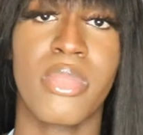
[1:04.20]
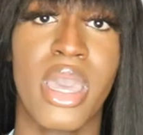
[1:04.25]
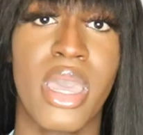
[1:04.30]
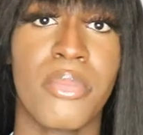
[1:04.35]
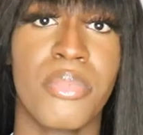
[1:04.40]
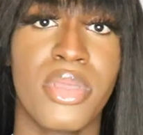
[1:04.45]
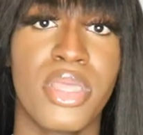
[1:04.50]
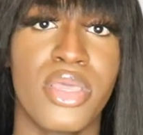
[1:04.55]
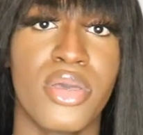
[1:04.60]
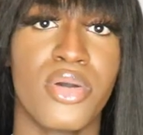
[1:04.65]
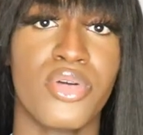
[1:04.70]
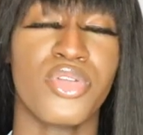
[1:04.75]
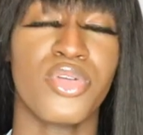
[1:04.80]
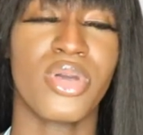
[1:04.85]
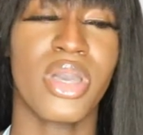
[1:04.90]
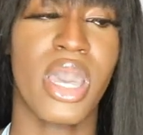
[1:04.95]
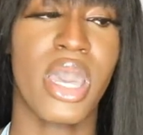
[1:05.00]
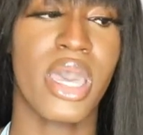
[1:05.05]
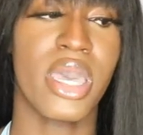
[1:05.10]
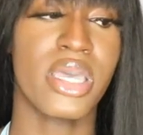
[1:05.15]
my pill, you
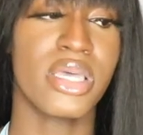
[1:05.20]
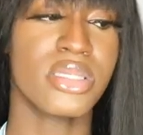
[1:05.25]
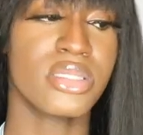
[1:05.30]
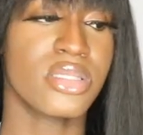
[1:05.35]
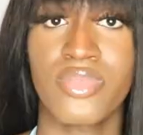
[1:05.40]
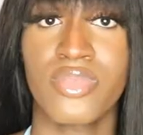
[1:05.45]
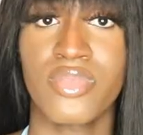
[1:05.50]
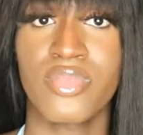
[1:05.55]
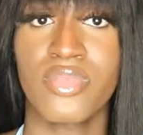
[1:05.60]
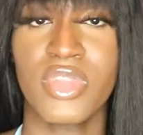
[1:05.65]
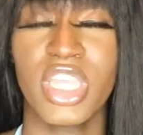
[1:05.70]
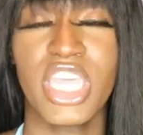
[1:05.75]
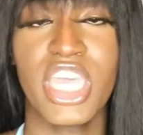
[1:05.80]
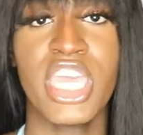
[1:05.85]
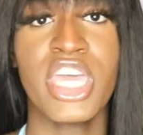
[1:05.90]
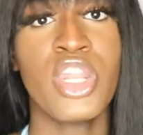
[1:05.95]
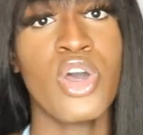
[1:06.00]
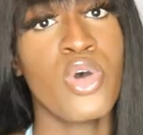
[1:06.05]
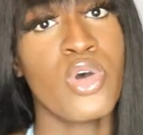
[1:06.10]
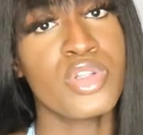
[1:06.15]
guys
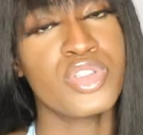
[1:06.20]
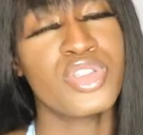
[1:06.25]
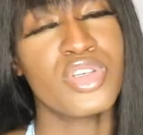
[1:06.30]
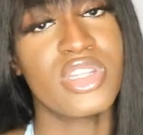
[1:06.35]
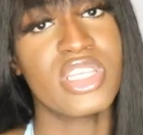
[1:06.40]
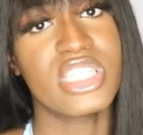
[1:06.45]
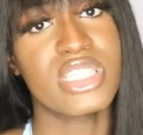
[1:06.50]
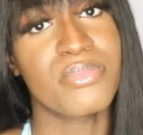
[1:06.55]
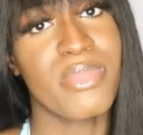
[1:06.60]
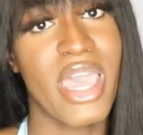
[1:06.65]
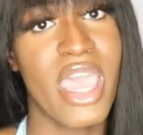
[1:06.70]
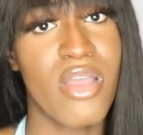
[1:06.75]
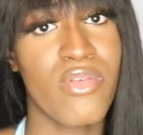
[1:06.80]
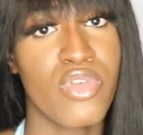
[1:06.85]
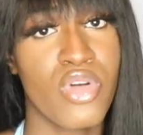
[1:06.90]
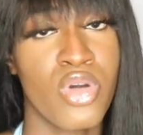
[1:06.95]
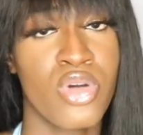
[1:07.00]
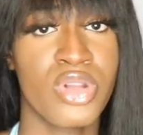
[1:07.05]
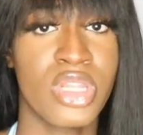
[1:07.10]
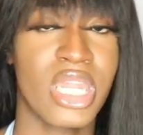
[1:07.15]
and onto the the
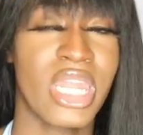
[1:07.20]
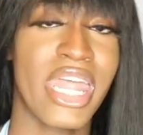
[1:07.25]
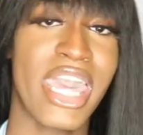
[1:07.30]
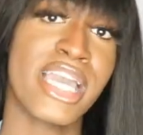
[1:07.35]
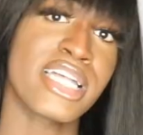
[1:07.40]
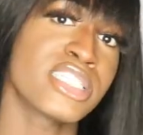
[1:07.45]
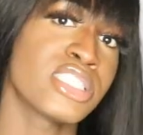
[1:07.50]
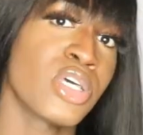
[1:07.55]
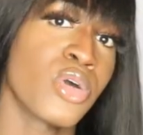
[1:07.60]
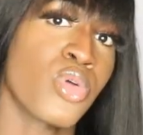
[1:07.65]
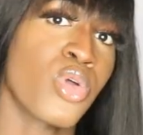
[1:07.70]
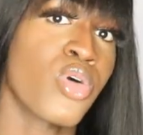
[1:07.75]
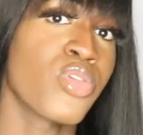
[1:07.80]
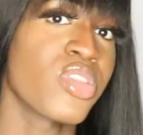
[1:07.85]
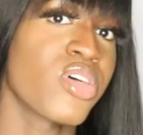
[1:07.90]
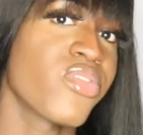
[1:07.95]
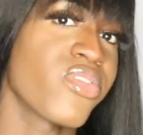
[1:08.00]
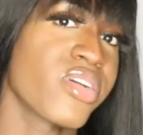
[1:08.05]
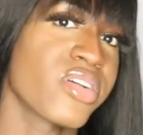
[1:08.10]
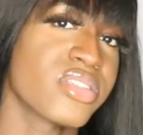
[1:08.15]
Lactone on
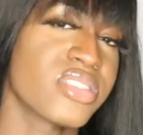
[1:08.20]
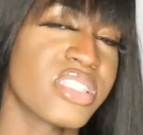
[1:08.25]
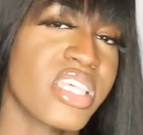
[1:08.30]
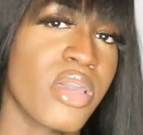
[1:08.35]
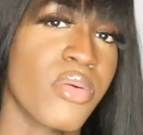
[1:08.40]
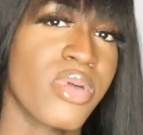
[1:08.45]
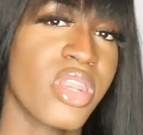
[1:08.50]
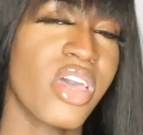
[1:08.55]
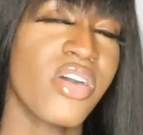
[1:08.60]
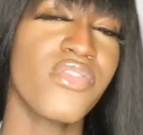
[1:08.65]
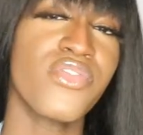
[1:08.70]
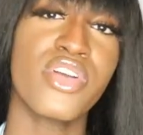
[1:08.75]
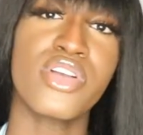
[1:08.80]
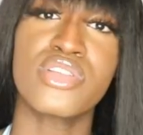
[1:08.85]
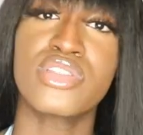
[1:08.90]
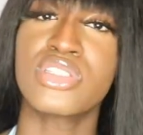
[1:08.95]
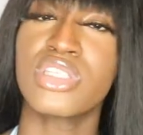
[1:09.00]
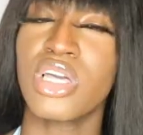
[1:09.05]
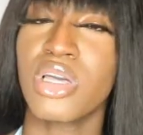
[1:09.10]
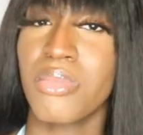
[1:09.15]
the first day. When I
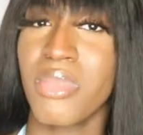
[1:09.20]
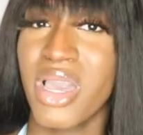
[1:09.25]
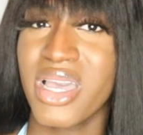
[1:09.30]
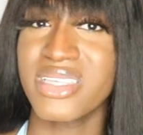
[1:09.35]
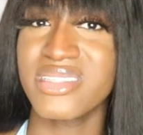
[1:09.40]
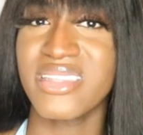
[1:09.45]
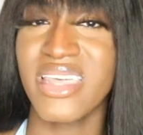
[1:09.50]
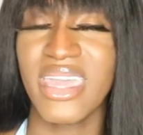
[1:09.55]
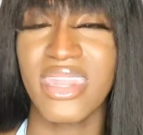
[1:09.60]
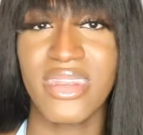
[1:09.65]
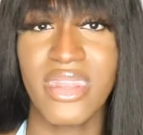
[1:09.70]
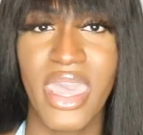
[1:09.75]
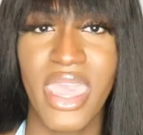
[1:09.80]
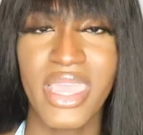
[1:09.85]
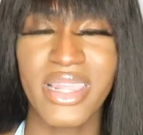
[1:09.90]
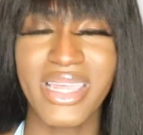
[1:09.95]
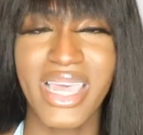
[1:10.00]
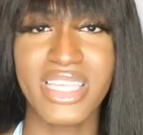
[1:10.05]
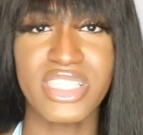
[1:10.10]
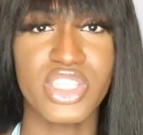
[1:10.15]
first took mine that
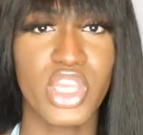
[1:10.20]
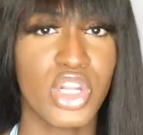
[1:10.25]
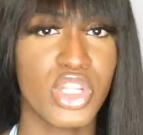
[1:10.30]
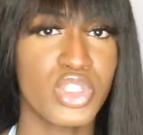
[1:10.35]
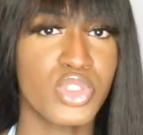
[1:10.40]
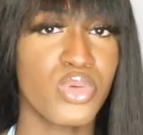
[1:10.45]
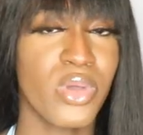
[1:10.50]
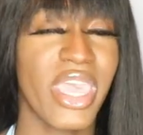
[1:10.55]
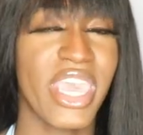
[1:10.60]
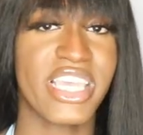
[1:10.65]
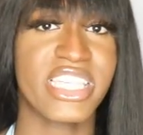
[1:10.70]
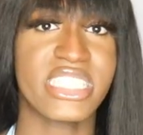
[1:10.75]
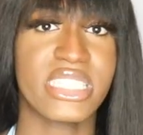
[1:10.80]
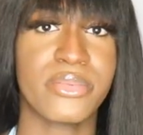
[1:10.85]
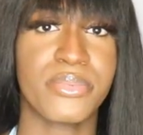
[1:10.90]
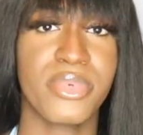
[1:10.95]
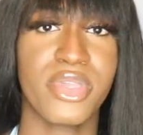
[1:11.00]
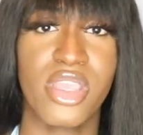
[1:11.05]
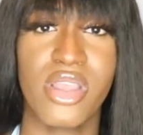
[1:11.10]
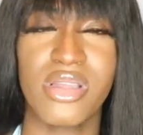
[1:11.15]
night, I started to
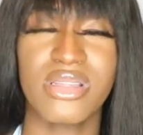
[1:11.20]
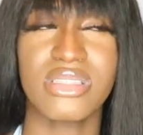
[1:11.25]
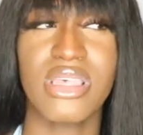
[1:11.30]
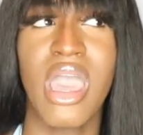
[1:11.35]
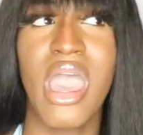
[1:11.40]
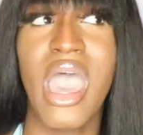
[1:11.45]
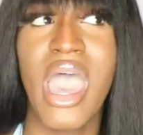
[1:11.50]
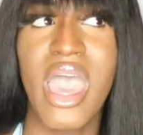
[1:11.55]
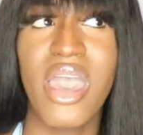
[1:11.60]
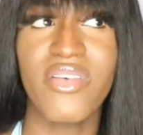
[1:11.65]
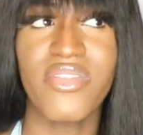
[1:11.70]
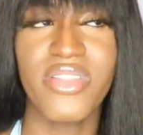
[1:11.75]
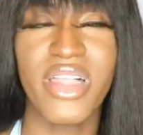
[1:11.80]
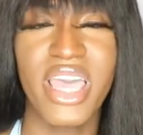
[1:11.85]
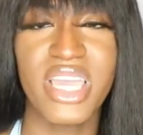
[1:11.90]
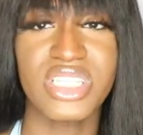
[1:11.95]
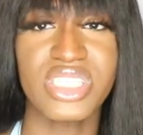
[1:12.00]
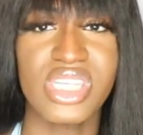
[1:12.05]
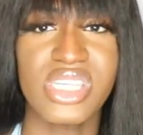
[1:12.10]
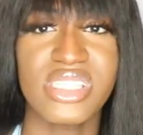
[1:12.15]
experience hot
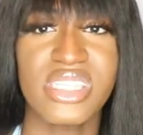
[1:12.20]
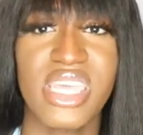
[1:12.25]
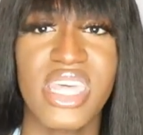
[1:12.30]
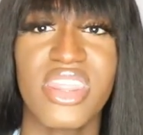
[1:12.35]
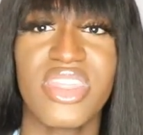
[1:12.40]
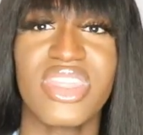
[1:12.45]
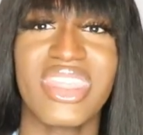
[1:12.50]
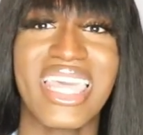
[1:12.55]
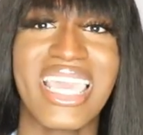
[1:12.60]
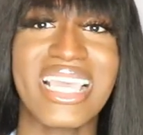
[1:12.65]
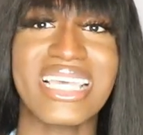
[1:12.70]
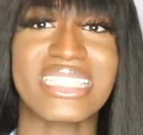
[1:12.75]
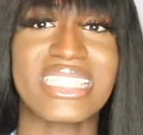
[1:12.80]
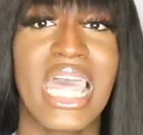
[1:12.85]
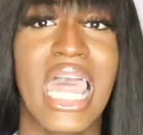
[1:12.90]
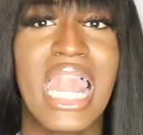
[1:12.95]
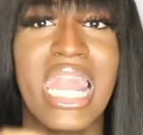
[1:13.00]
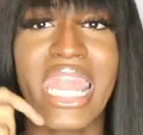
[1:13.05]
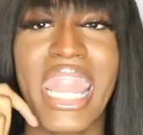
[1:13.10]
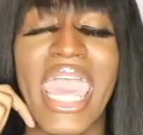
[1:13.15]
flashes and things
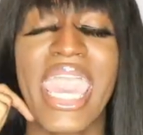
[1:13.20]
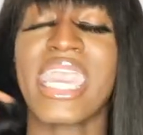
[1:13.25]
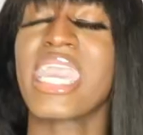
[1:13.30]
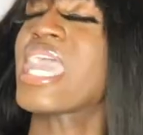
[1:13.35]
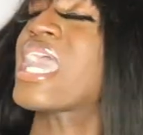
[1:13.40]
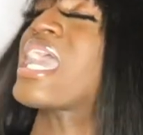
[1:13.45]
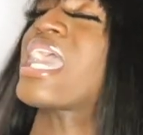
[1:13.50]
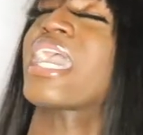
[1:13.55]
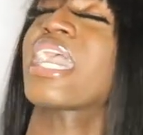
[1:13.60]
like